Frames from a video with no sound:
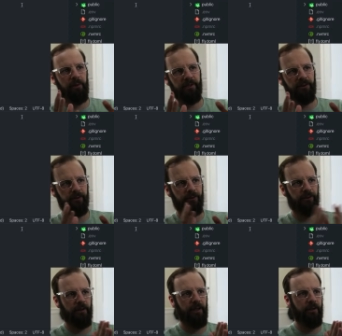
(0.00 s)
places.
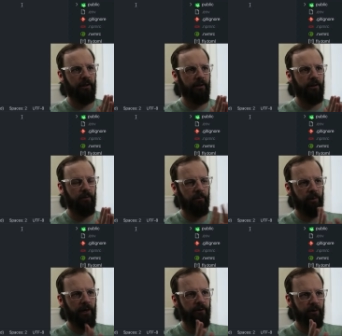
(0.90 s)
The
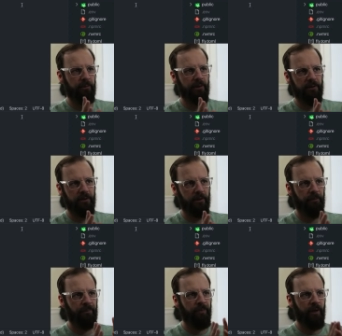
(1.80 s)
browser build,
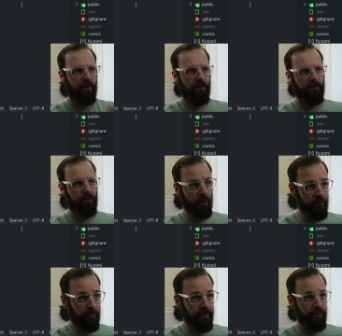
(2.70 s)
the
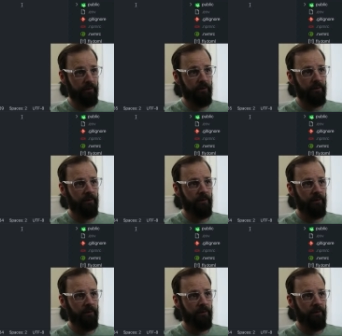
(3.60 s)
server build,